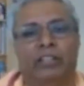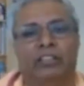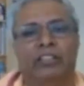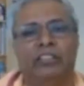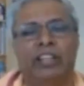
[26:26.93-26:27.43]

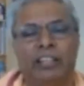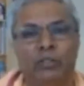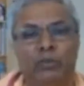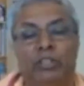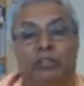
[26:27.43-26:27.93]
The
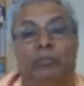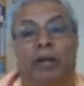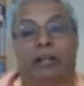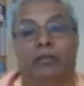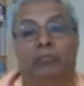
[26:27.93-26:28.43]
deluded
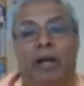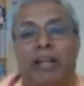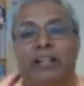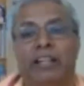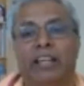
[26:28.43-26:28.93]
mind.
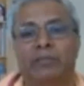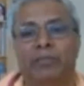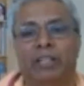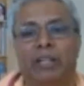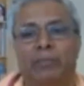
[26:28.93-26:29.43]
Mind has
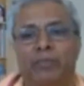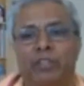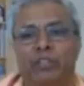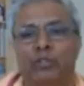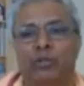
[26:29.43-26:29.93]
become
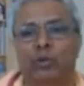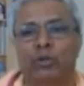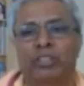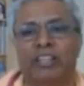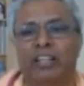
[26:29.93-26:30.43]

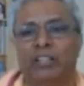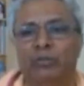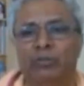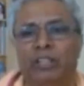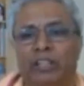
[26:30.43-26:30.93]
so
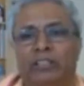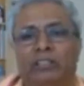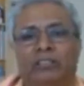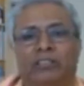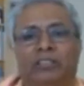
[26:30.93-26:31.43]
deluded
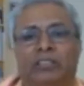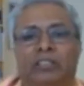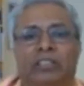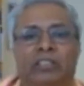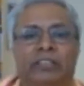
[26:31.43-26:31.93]

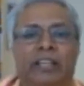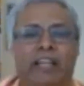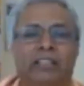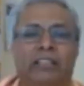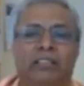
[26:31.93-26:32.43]

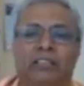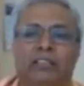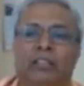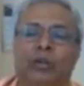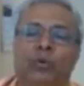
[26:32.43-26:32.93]
that
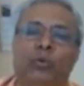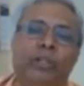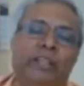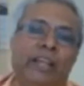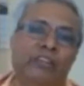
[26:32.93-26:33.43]
we
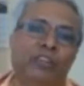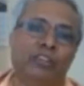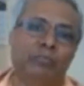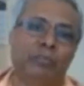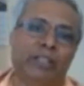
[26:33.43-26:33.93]

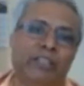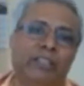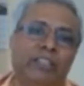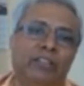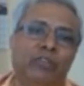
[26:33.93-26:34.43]
cannot
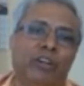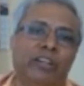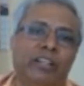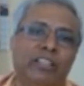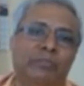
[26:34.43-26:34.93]
meditate on
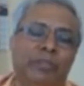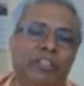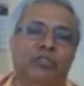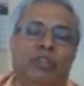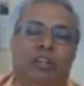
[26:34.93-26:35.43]
any
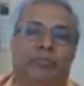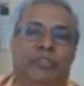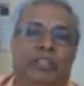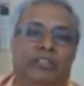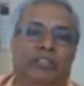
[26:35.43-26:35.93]
spiritual
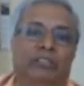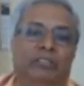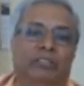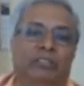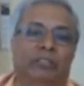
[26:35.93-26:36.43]
object,
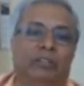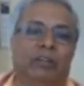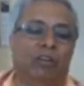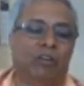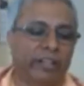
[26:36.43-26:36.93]

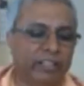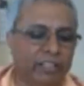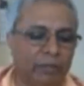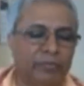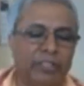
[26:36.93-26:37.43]
on
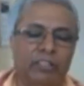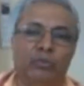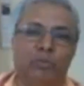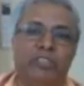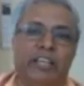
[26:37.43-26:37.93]
any object
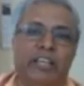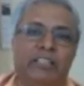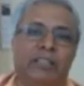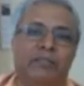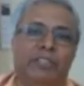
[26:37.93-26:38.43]
which
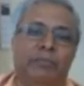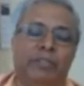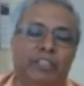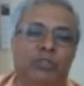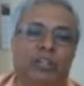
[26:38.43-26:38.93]
has a
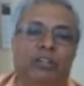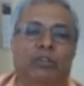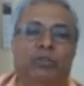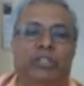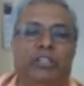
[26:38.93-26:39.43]
spiritual
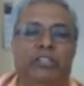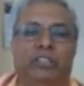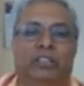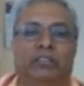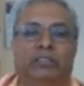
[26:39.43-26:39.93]
connotation.